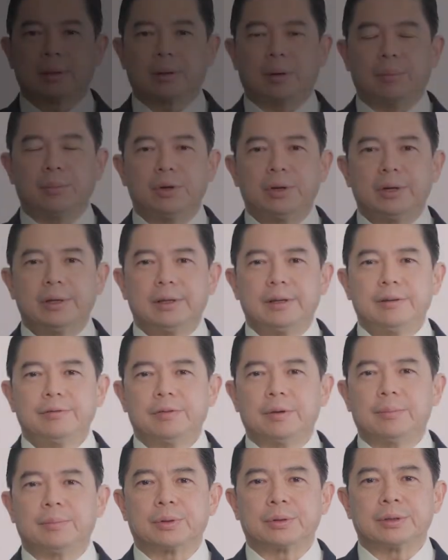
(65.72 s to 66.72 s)
Community
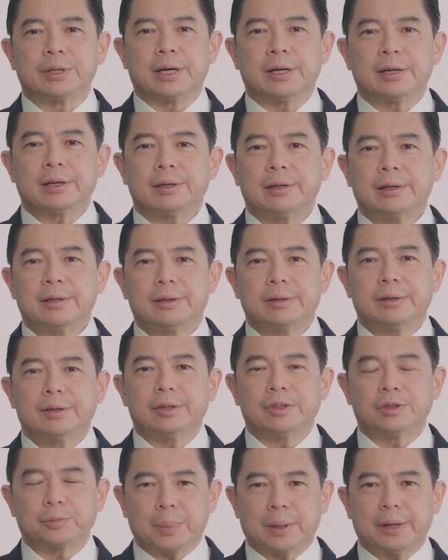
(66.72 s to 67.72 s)
for Brunei
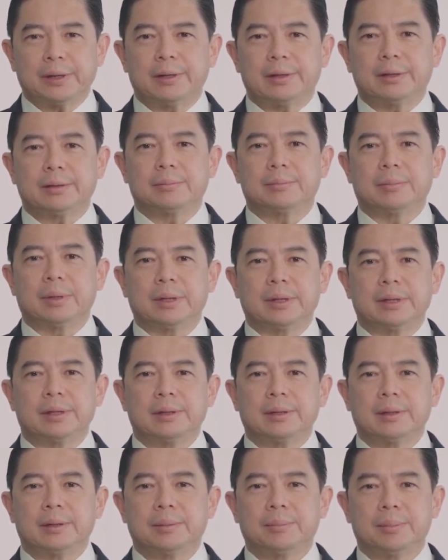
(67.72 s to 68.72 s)
is pioneered
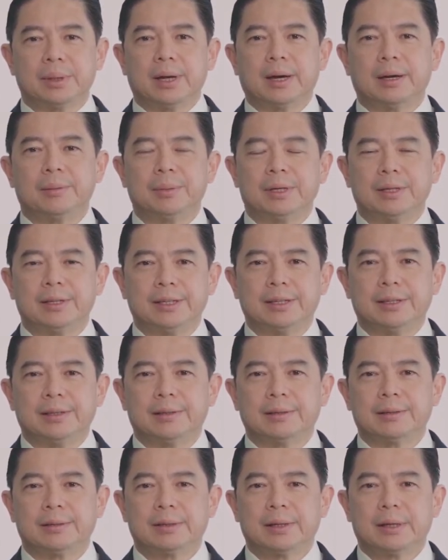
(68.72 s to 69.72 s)
by BIBD
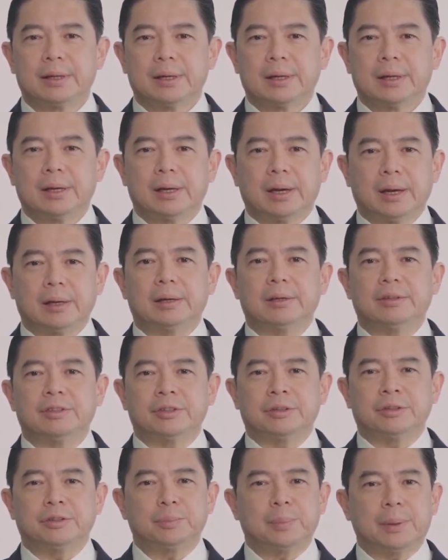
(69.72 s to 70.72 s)
and
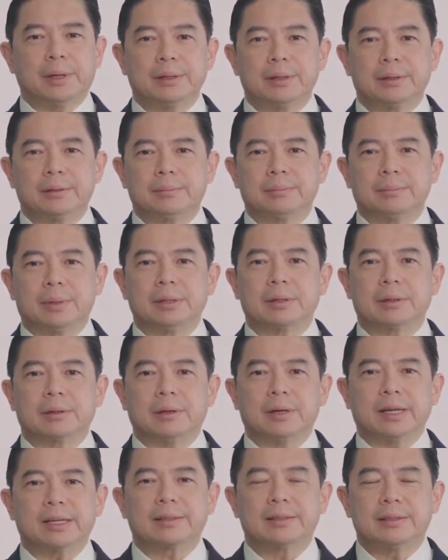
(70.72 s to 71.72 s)
is inspired by the
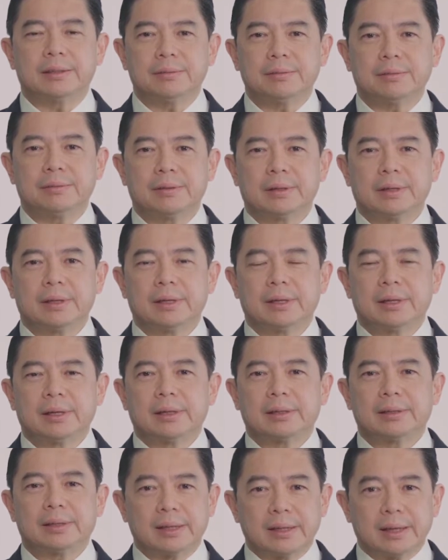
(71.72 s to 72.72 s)
collective,
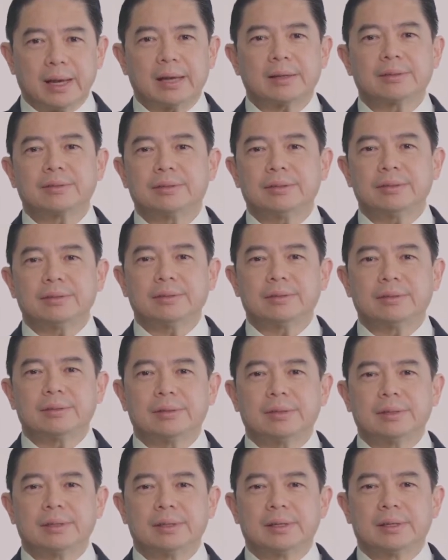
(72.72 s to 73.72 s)
Think Access,
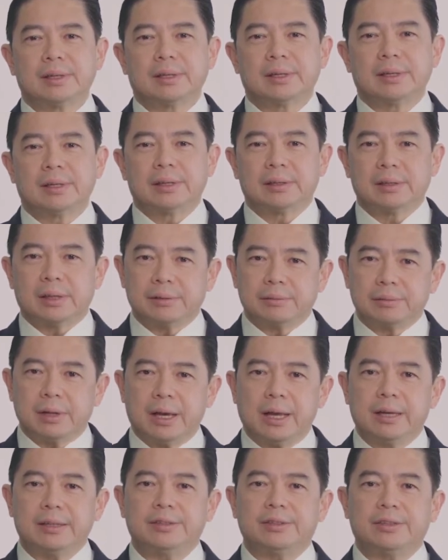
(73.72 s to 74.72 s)

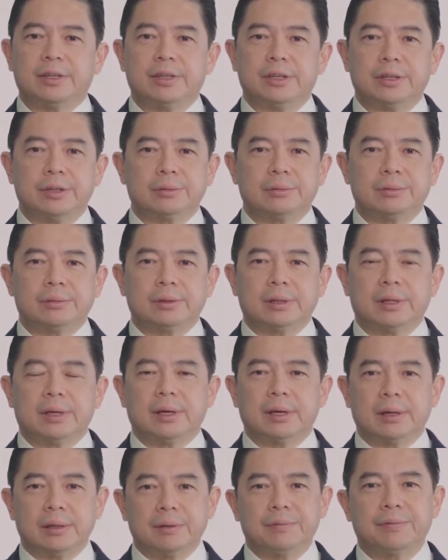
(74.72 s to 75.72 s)
Alicia Newton,
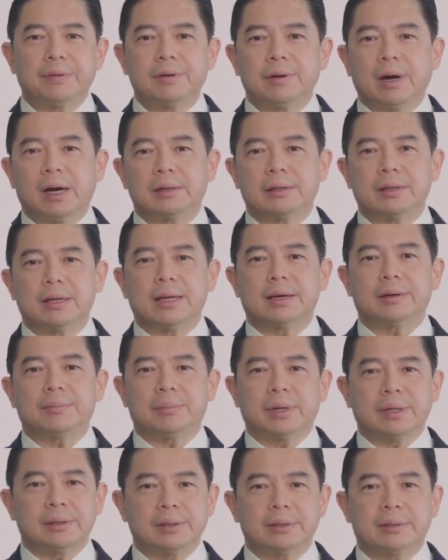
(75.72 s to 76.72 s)
and a few other
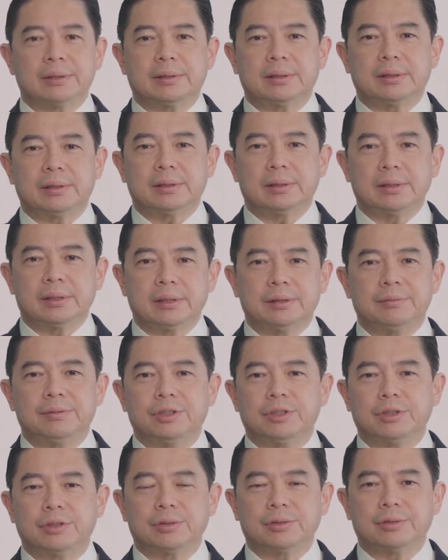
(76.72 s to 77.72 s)
like-minded
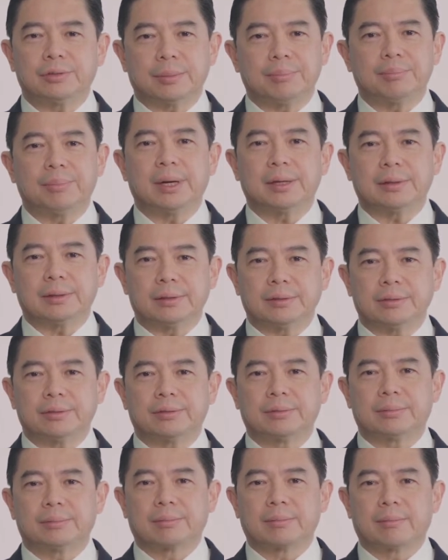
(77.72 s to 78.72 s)
individuals and
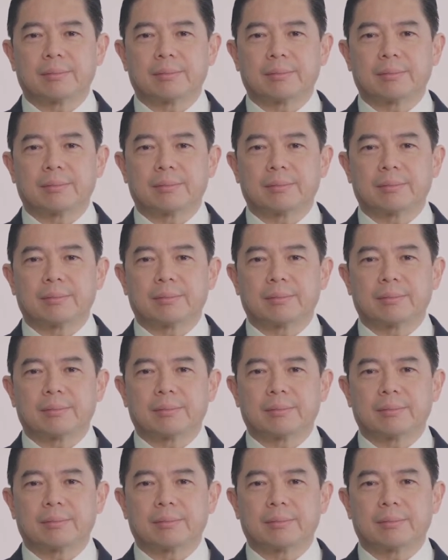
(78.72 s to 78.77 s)
partners.